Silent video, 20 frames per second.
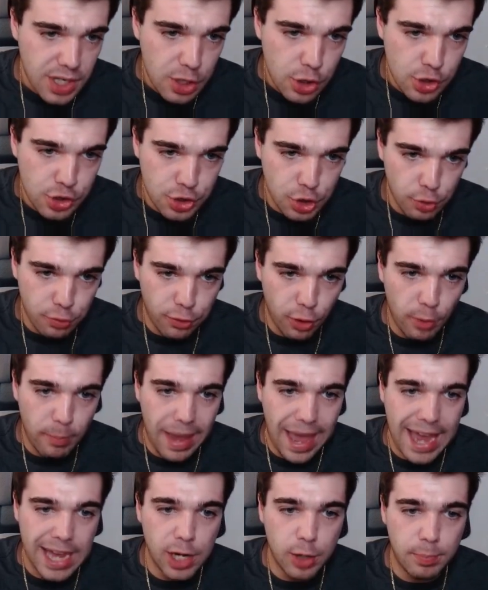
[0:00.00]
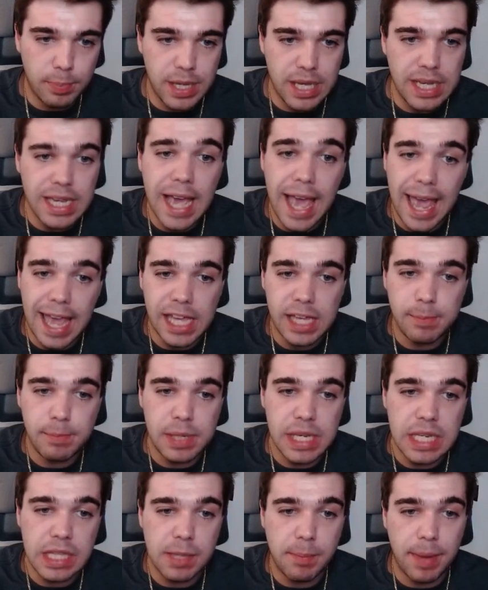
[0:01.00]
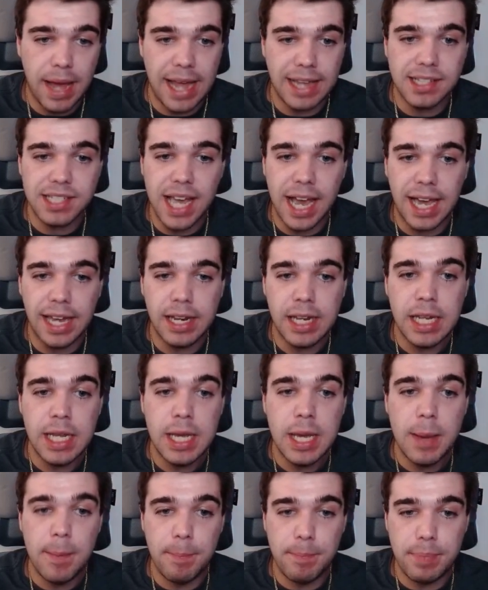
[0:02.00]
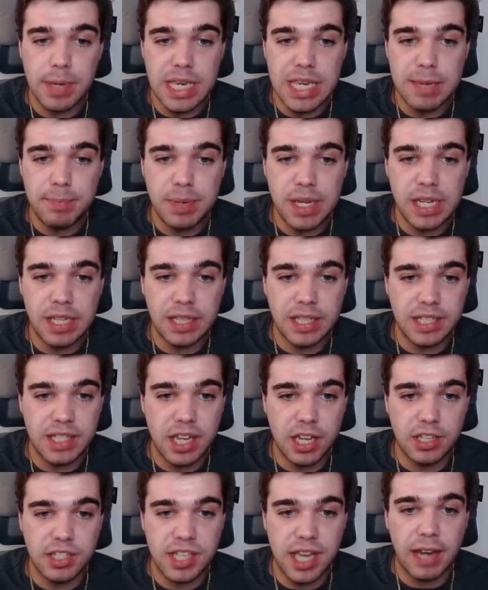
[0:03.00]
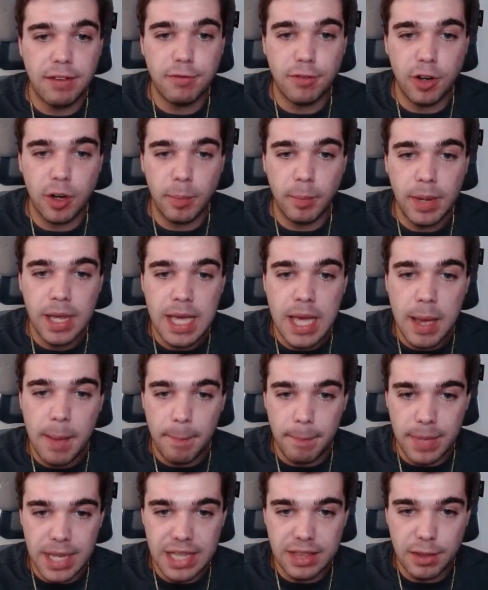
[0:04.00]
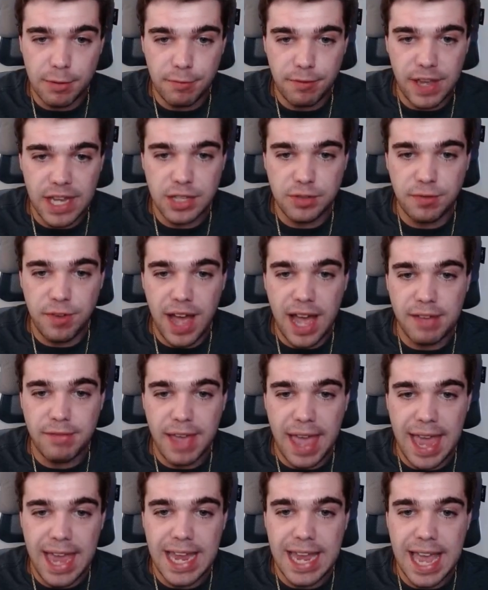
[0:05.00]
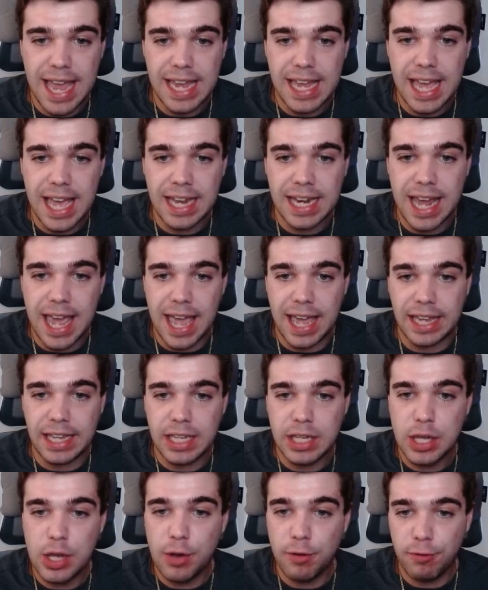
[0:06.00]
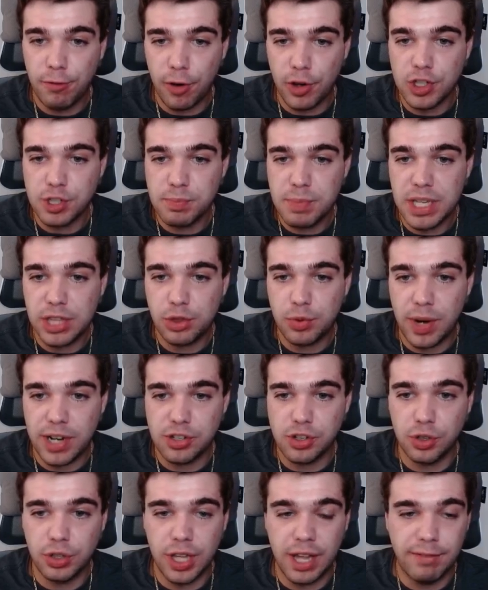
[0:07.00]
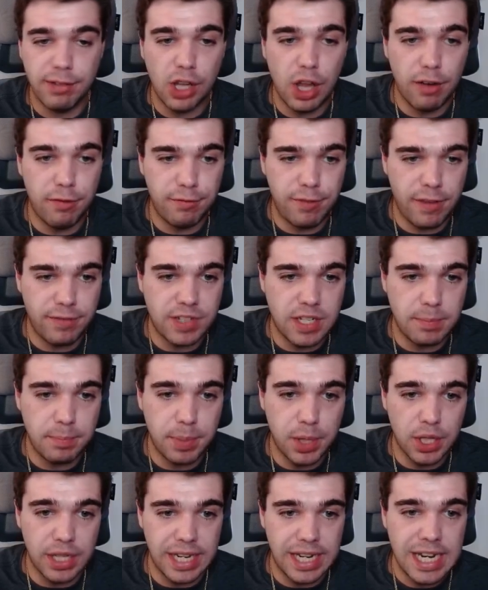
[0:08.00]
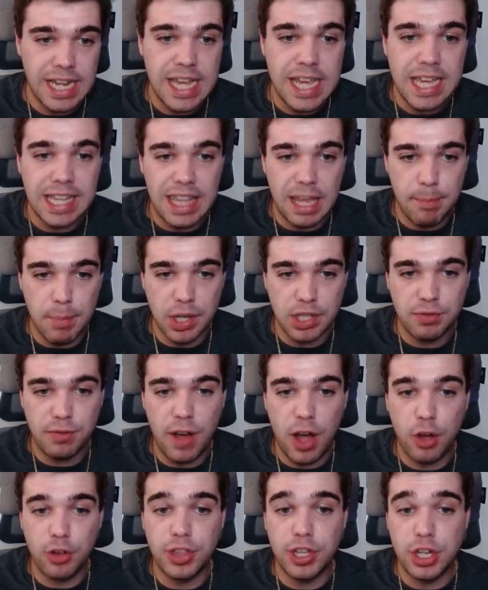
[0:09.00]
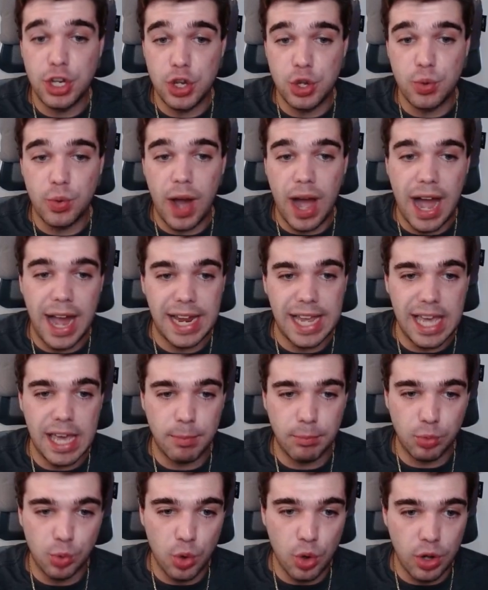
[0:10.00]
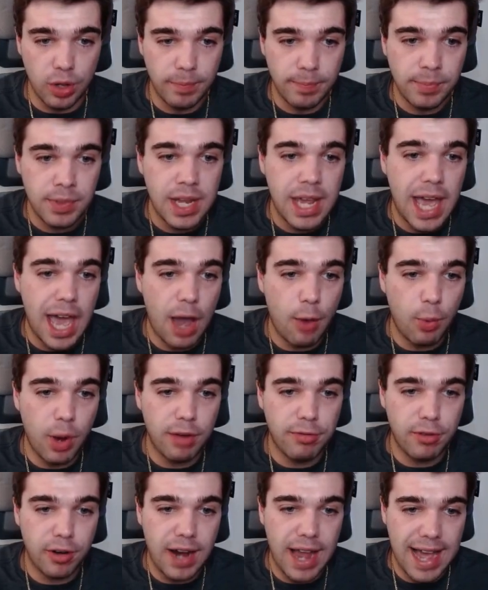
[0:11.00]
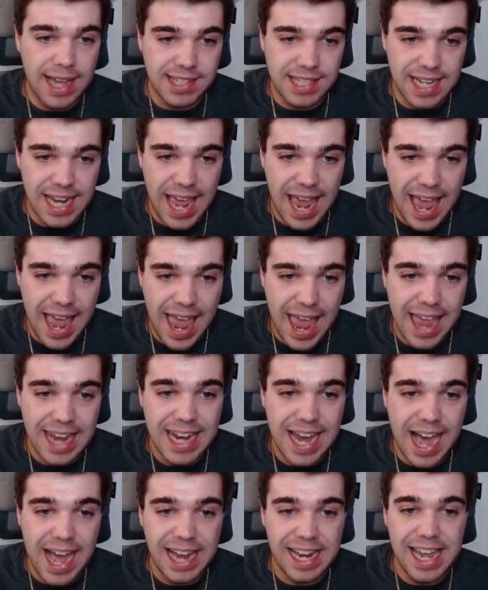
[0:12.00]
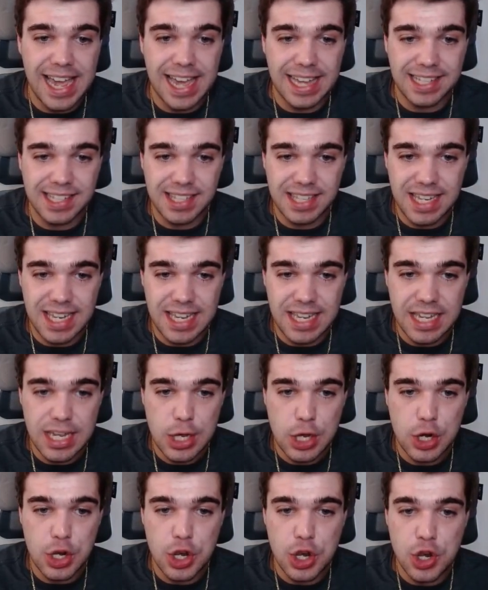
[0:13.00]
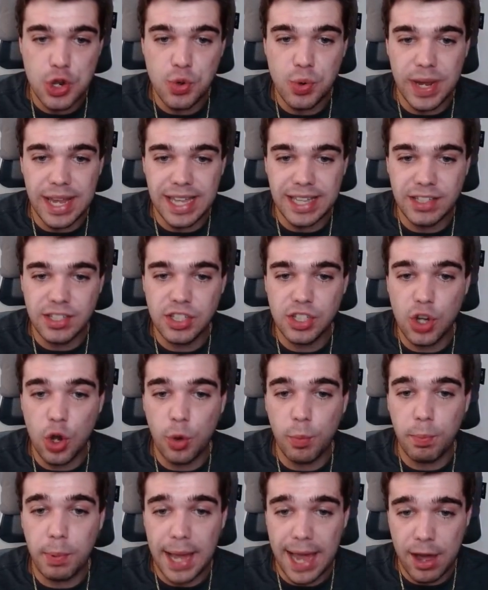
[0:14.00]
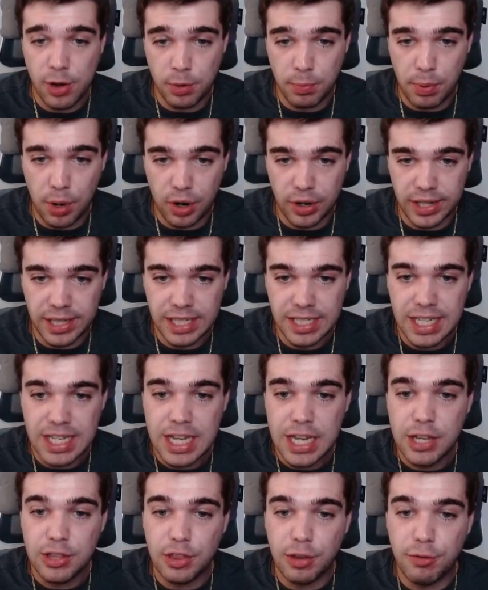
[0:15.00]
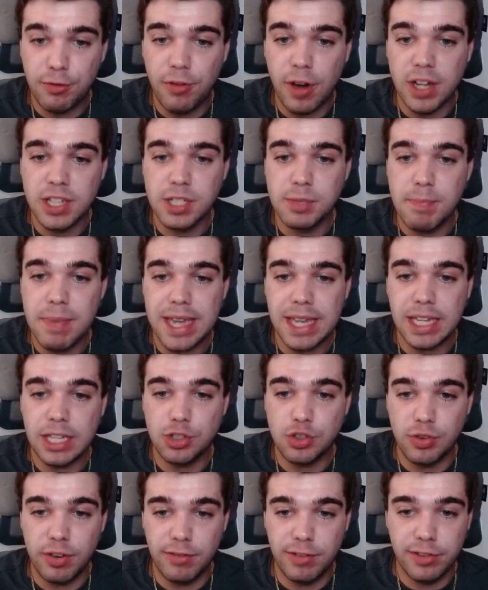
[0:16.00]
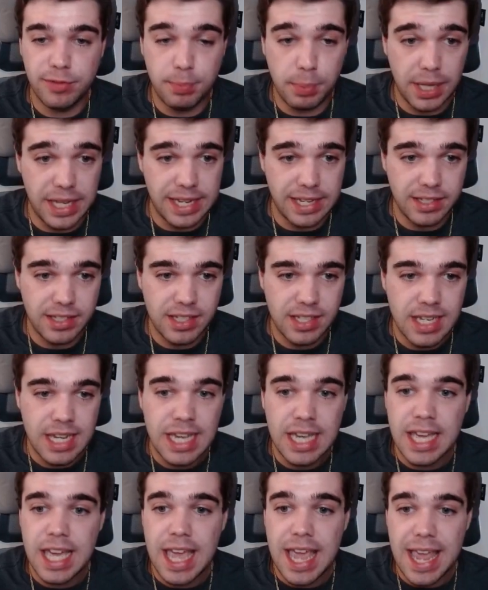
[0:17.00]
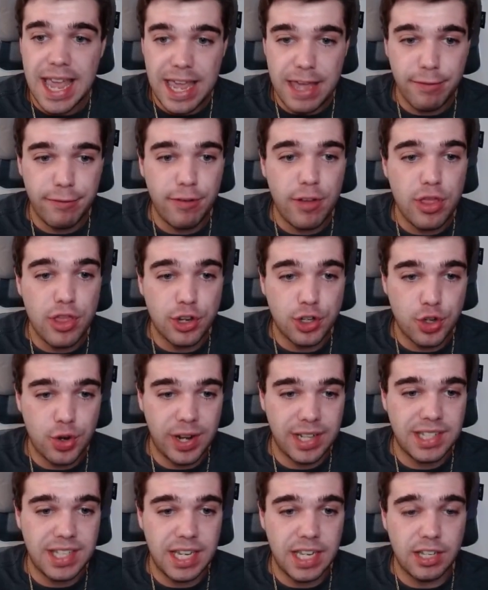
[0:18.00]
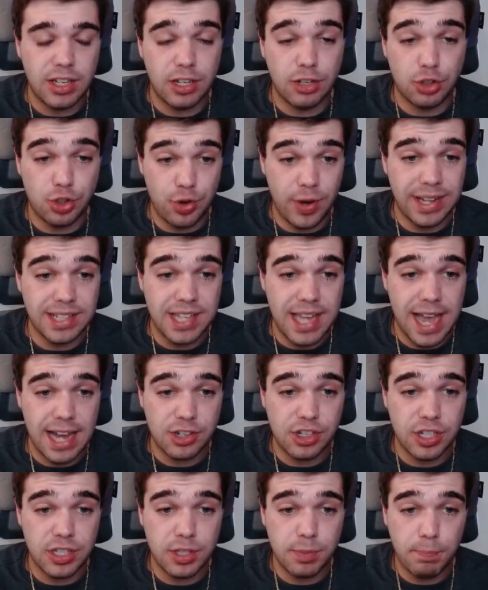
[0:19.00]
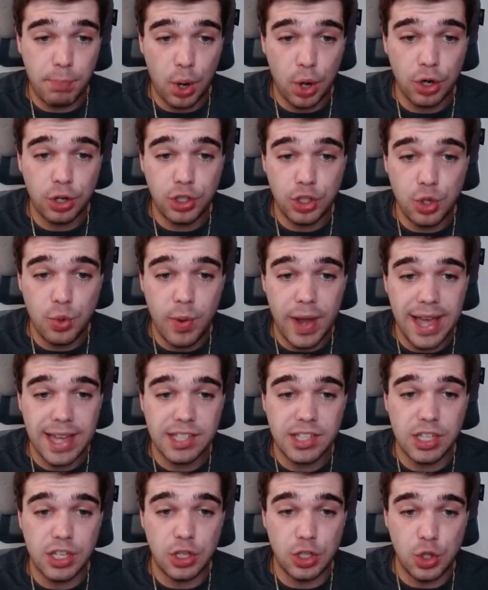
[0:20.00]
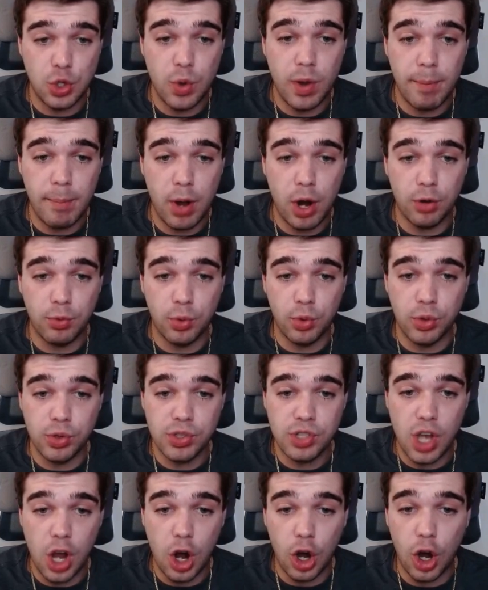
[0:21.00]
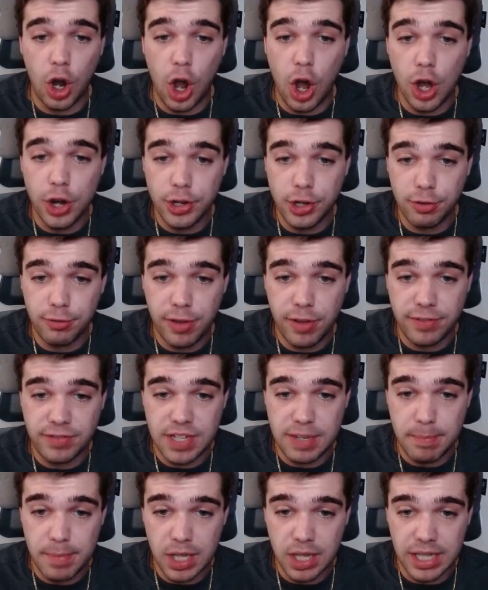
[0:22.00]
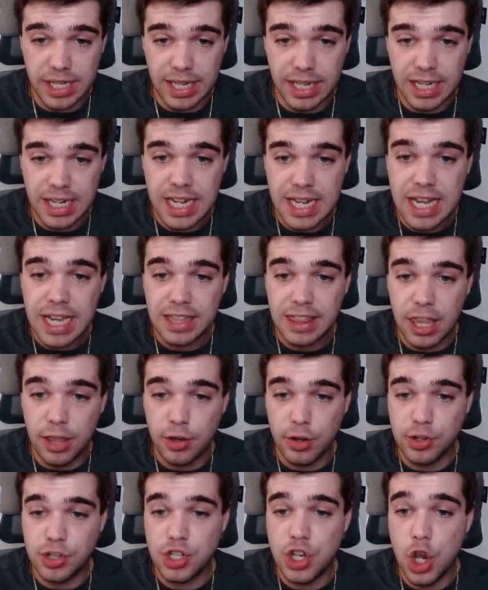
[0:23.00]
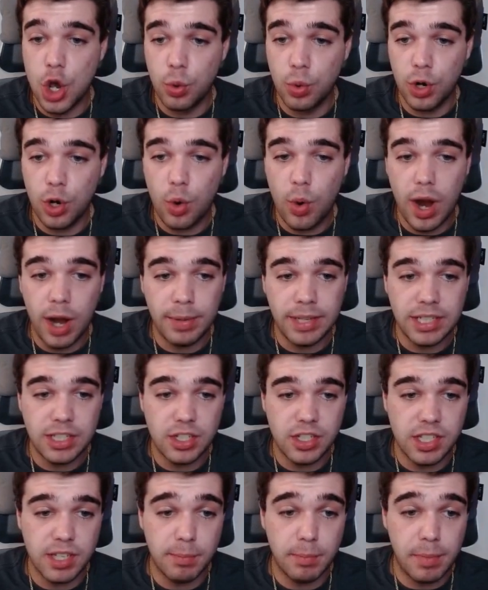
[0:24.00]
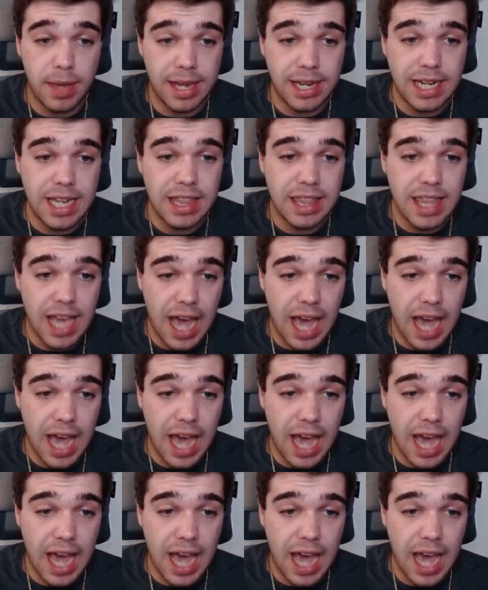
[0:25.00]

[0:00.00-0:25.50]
So firm A or B, A being the buy side, B being the sell side firm, meet the Phase 5 AANA first meet threshold level of $50 billion. They must follow the new IM rule. However, as an NISC, new in-scope counterparty, the funds making derivative plays, if the transactions per US UMR rules are under 50 million, then there is no requirement to submit the